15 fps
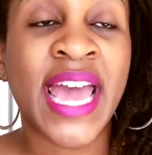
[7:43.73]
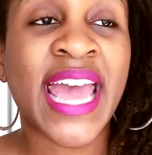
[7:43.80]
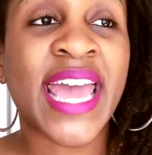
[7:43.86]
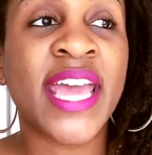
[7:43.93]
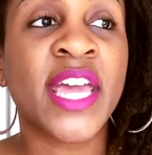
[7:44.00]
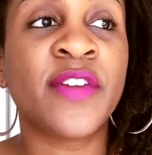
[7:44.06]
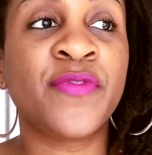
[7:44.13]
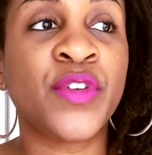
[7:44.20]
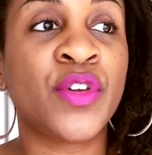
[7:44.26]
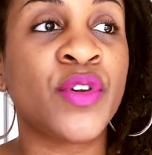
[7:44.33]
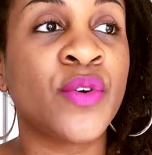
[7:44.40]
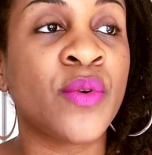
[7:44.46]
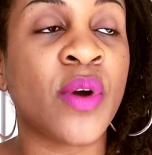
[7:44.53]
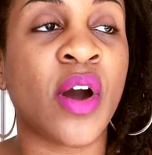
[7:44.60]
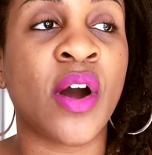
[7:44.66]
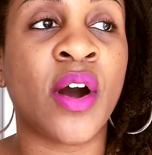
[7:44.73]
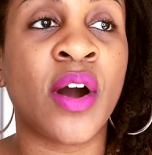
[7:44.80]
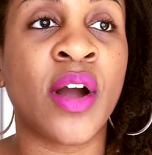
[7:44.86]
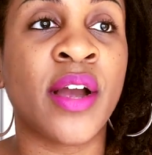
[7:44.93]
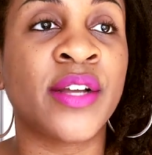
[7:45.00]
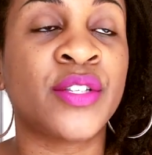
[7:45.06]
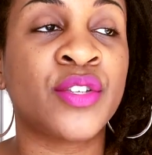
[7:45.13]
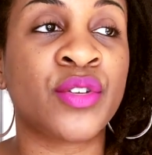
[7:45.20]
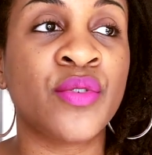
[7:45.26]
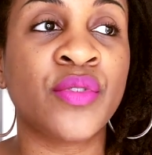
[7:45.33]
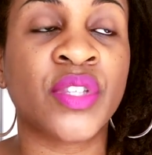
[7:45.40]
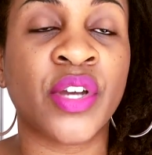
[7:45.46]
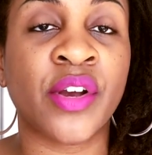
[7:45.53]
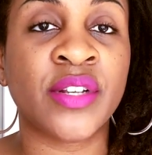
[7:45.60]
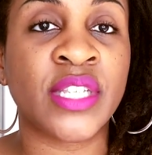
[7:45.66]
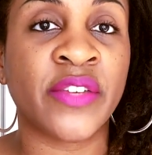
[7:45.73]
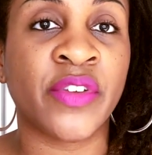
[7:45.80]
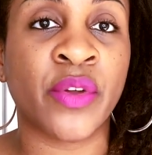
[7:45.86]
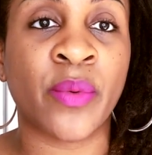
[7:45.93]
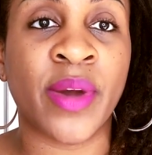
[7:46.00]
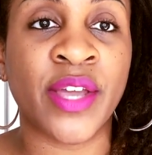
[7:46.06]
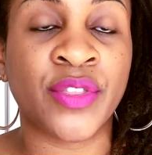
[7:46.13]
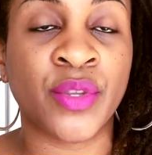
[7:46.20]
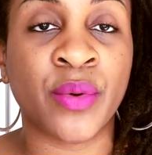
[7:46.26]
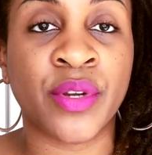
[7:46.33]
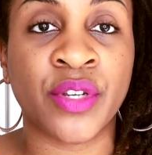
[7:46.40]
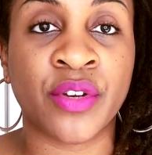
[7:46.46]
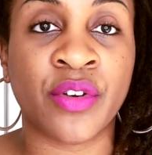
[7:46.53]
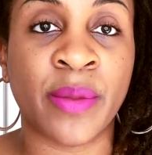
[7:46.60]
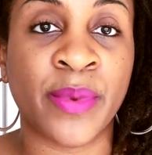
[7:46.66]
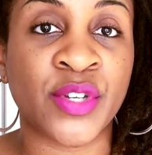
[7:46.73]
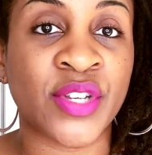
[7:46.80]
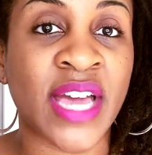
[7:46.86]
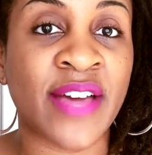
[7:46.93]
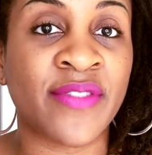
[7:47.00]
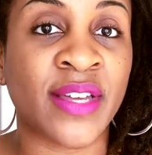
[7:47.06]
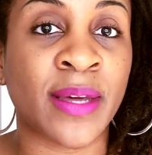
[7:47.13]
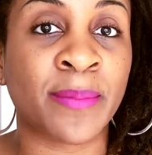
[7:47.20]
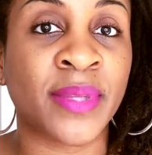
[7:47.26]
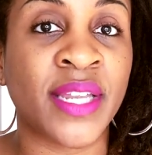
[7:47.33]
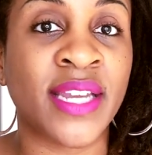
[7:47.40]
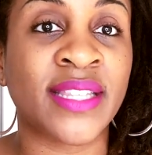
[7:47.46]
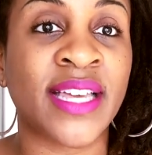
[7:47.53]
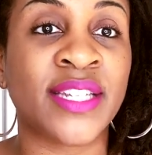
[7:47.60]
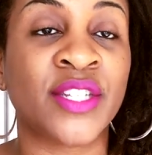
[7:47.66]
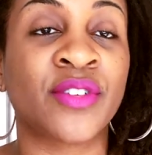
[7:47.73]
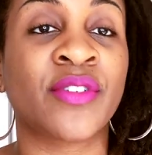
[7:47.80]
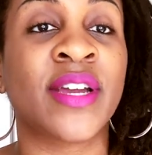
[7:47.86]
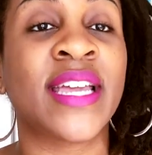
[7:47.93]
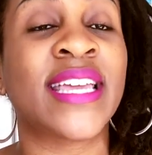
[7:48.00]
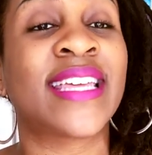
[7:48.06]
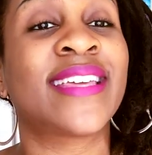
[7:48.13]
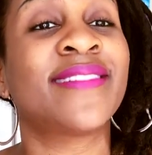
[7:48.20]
If you are 2/3 of your way through a degree, but you haven't completed that degree,